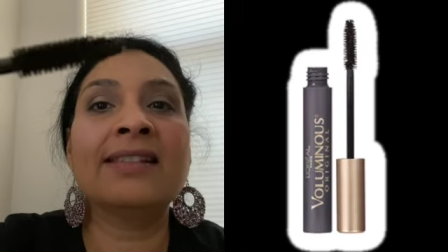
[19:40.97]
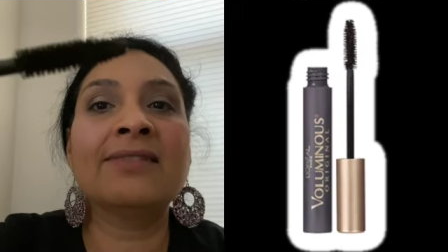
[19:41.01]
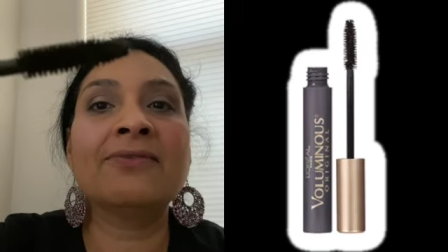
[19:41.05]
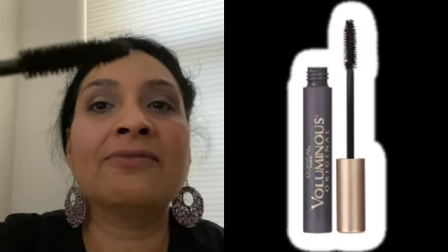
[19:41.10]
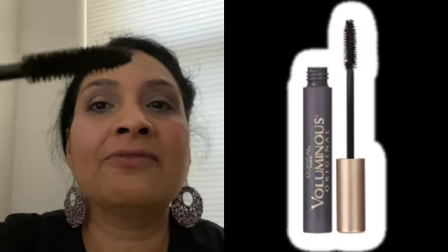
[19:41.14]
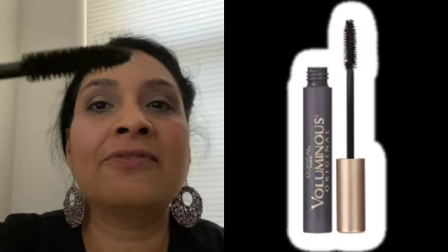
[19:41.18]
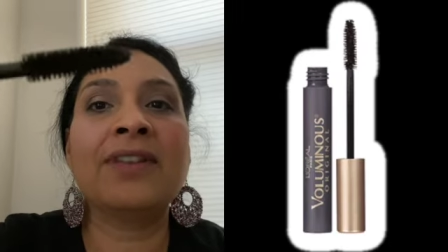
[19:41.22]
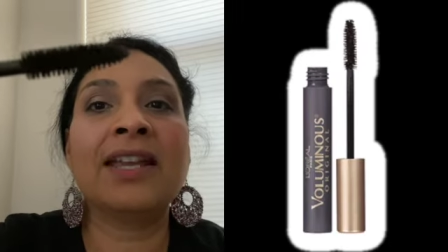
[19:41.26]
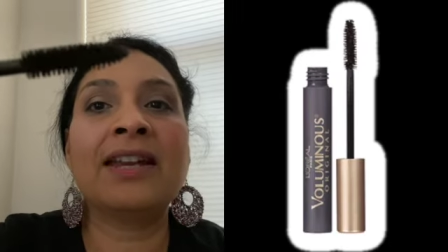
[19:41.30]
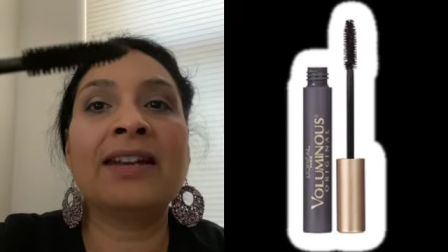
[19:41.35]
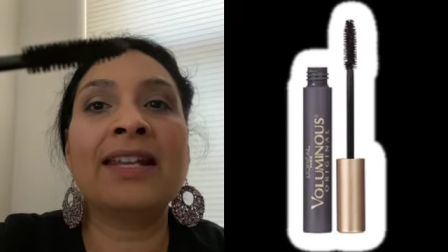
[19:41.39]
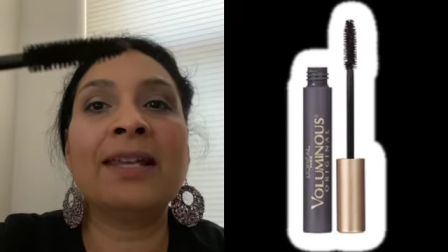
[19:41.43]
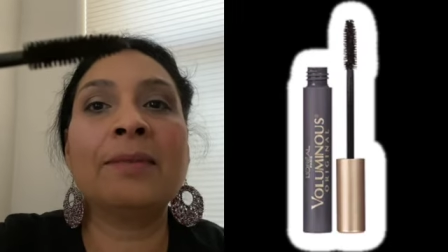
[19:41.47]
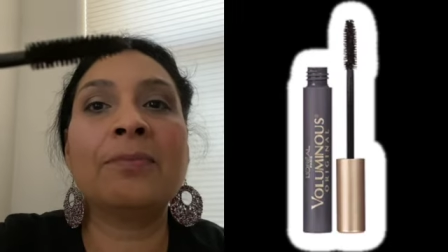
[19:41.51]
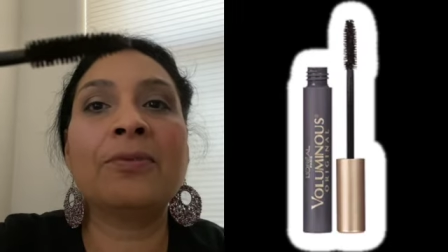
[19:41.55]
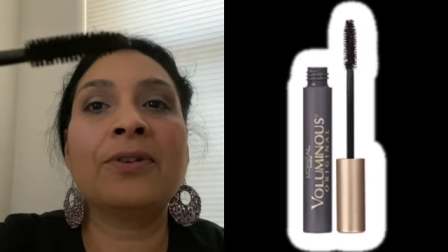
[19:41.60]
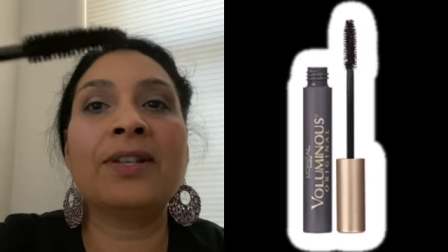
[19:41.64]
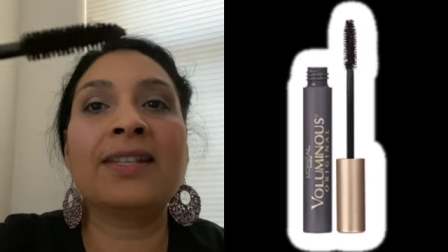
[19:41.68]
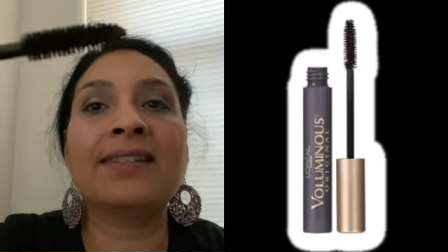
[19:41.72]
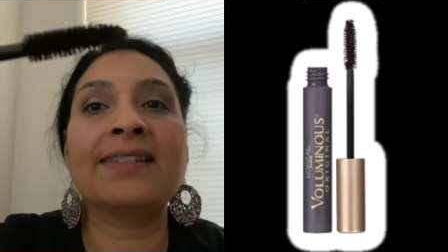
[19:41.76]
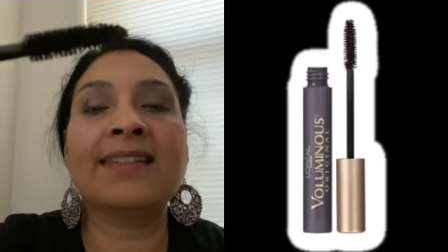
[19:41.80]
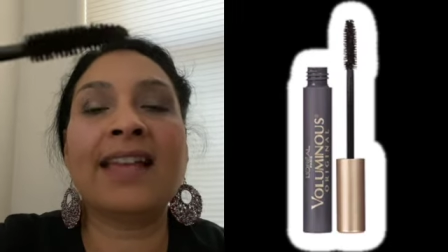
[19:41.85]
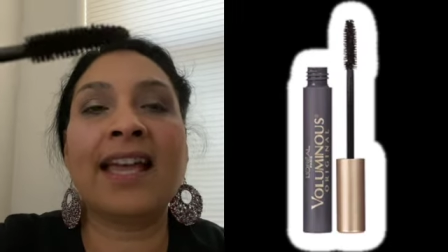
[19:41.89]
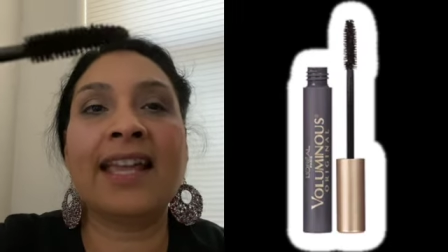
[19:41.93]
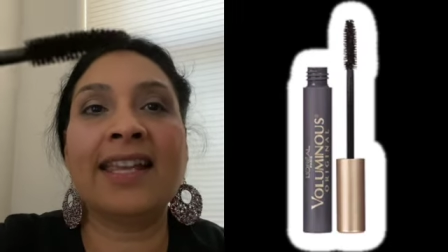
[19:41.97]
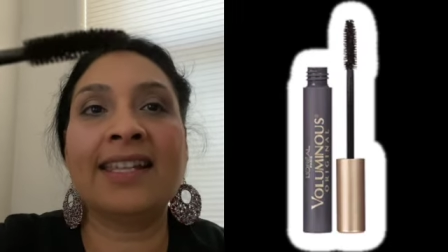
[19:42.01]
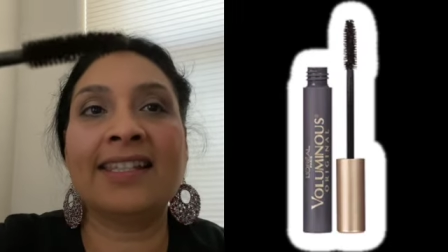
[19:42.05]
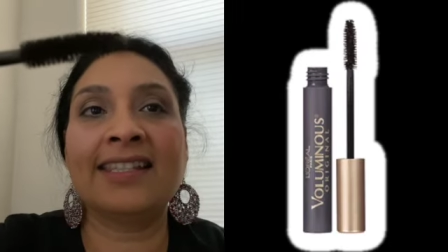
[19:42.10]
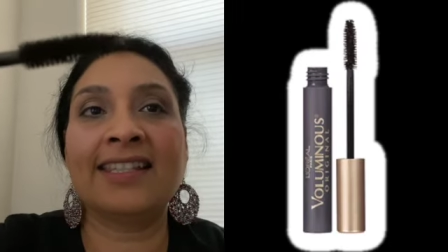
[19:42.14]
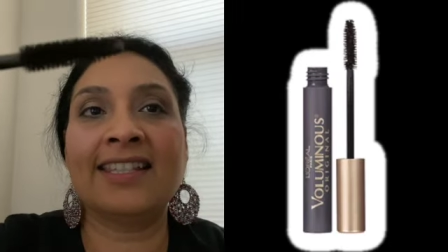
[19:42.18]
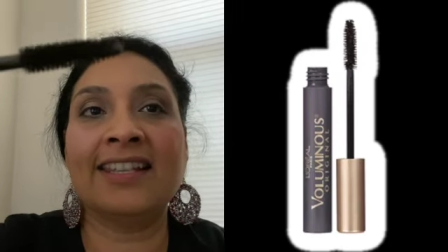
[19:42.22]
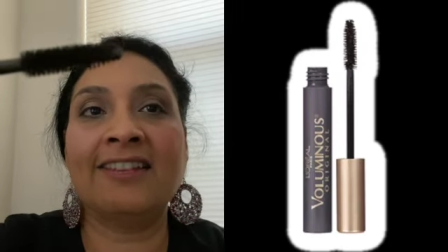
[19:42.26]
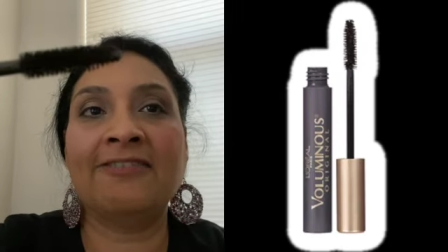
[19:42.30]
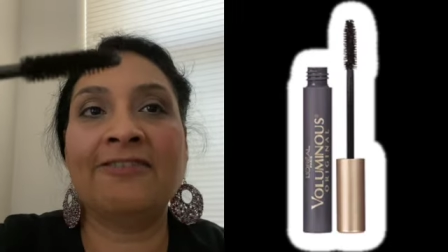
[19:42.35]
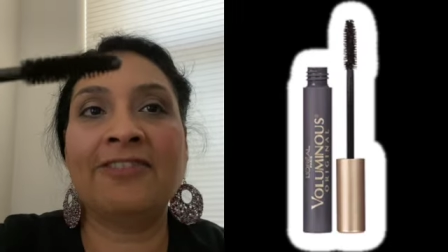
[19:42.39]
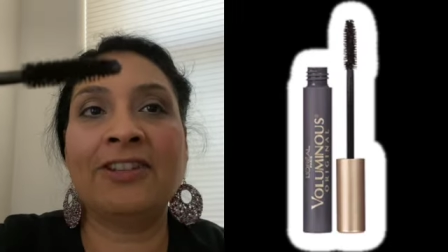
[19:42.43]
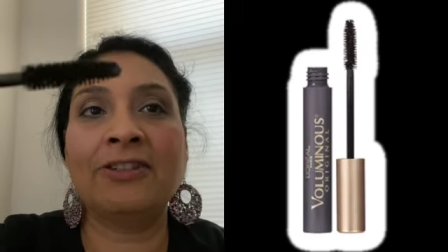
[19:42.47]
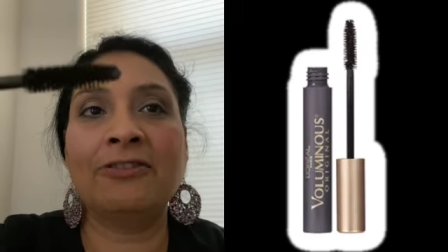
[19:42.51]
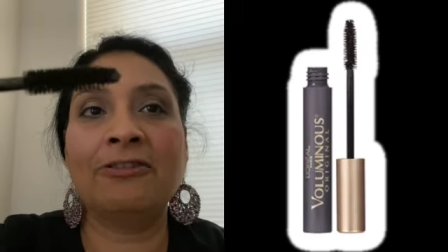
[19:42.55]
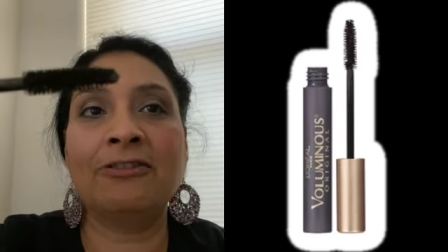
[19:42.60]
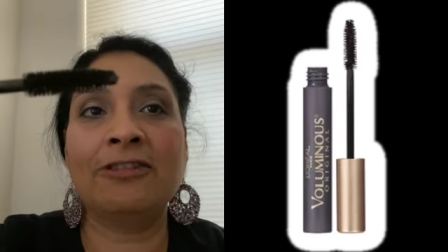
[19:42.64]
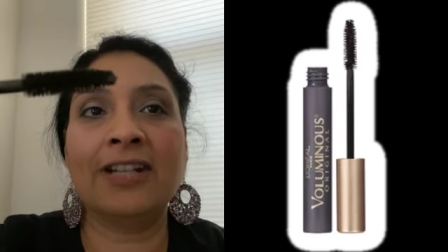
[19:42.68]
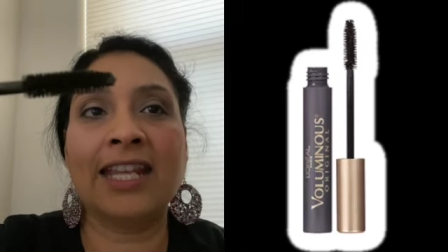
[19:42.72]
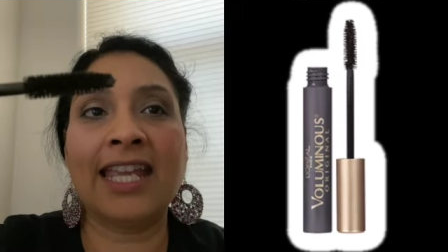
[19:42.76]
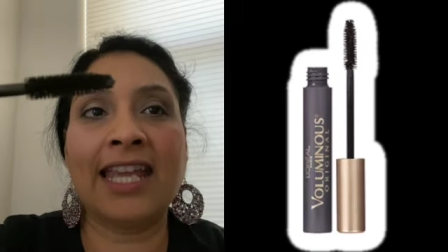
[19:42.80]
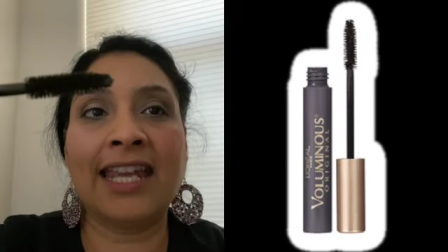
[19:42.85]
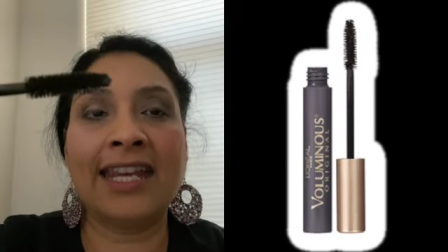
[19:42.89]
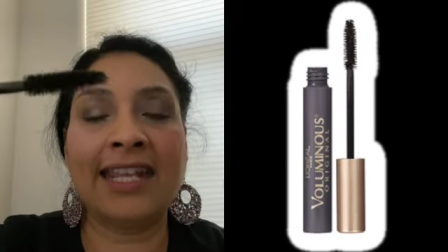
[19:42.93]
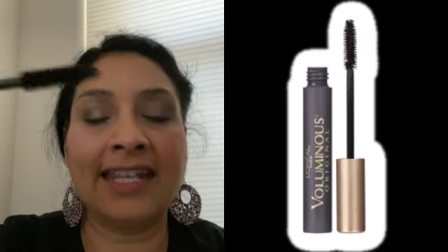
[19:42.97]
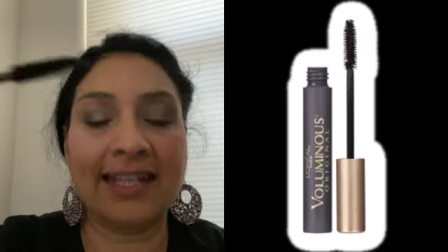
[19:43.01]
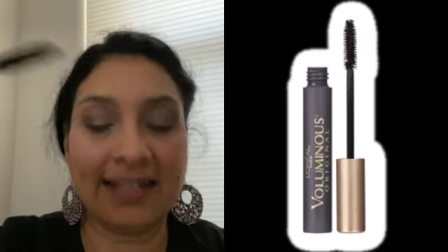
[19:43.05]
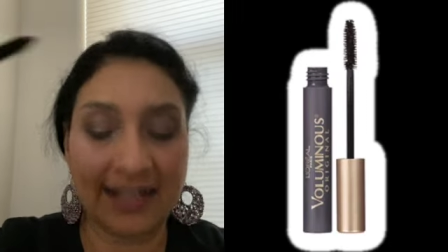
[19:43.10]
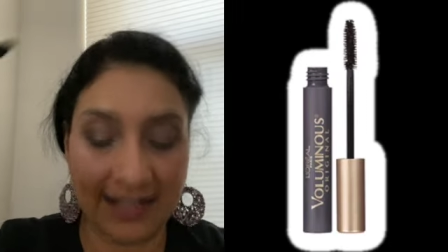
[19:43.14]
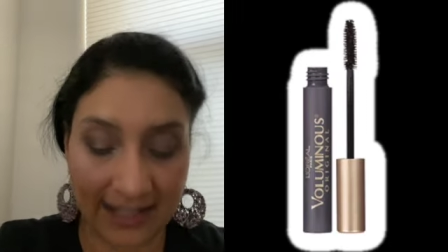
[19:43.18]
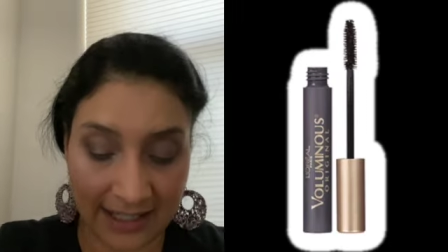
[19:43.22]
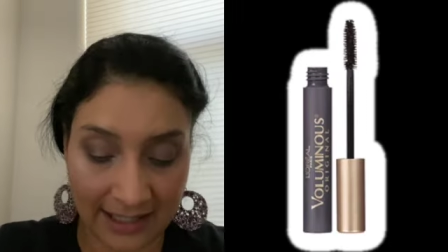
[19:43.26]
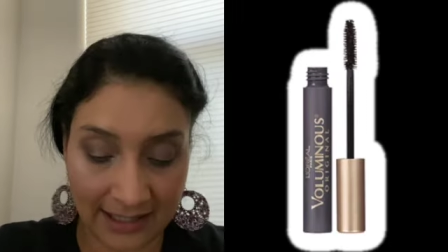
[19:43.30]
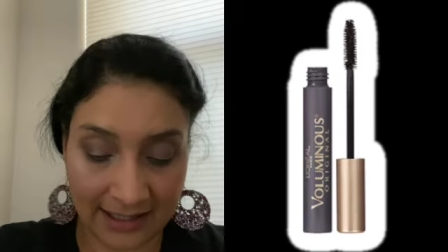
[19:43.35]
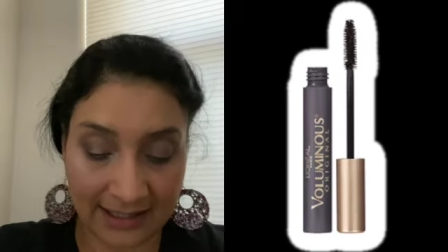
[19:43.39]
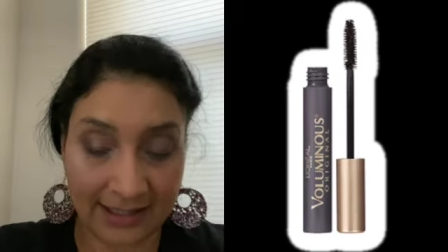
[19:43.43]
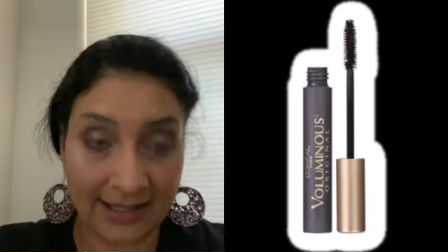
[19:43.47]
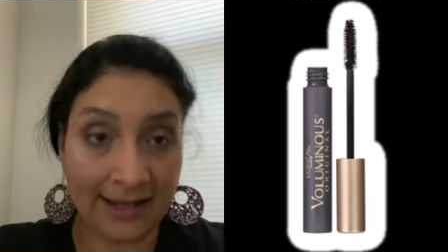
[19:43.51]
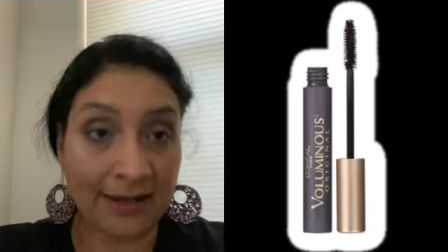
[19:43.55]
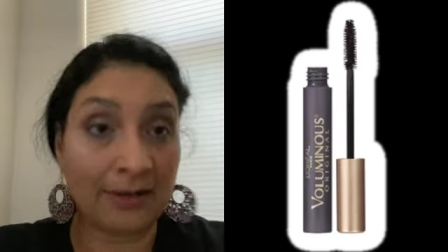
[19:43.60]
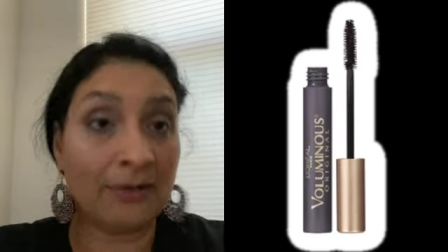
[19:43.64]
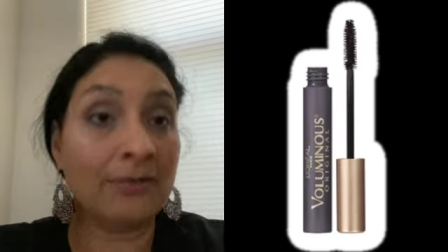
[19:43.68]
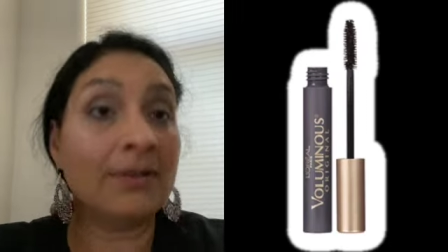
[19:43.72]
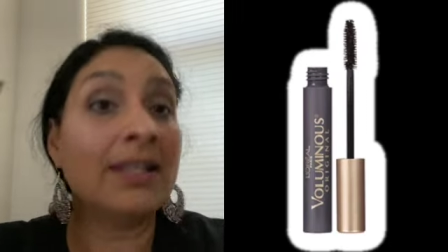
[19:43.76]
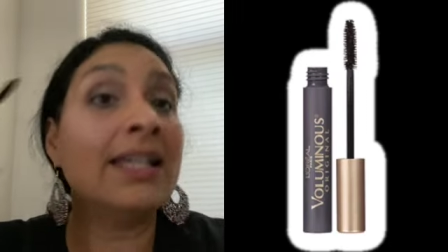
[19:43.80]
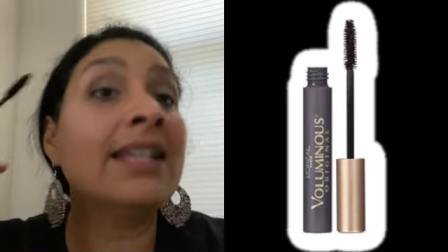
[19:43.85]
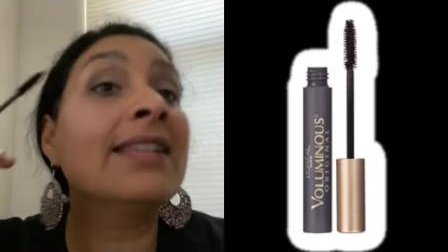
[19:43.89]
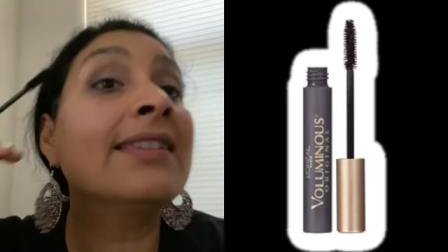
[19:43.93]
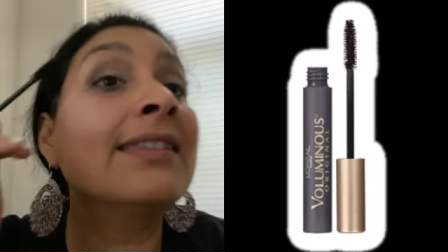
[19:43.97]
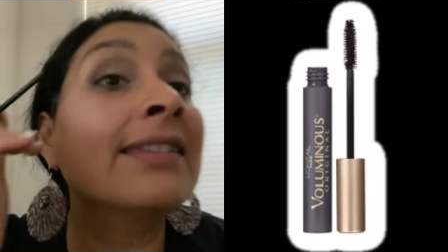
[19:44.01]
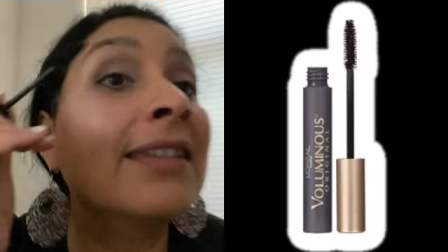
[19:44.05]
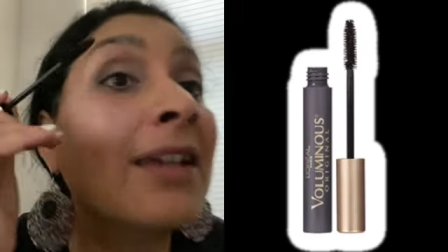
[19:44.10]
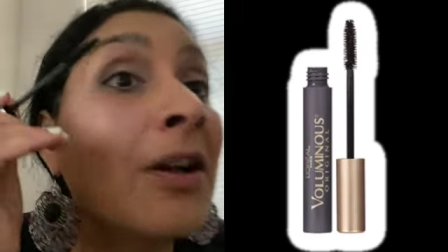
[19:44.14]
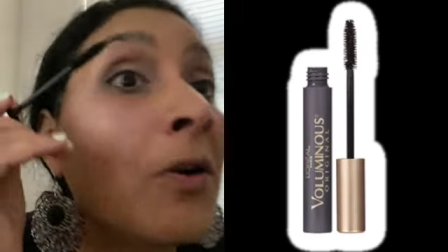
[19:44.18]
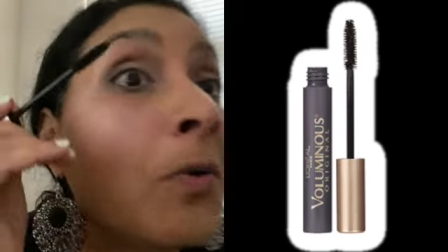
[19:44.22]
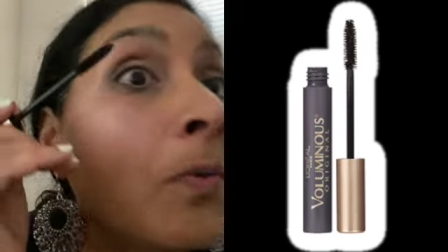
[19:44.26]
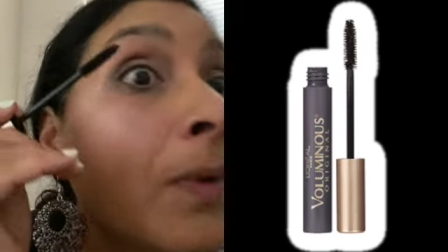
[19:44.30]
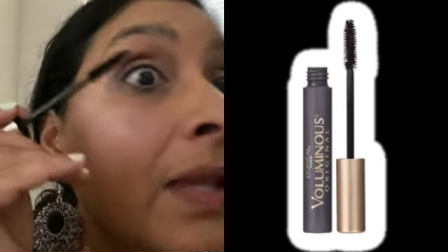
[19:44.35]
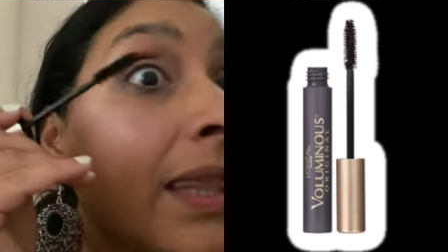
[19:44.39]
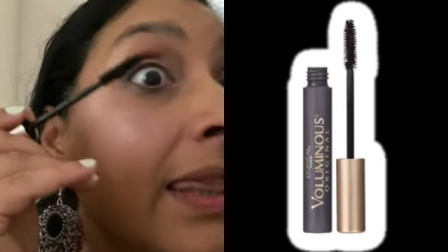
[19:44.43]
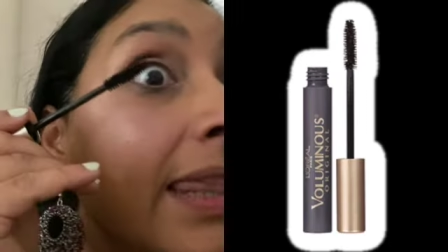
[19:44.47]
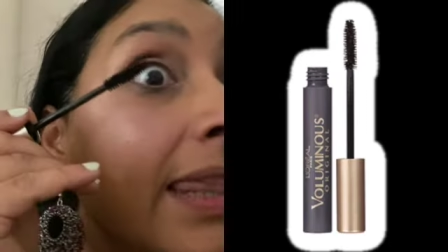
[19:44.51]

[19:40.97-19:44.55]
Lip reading: very precise if you look at it. So let's go with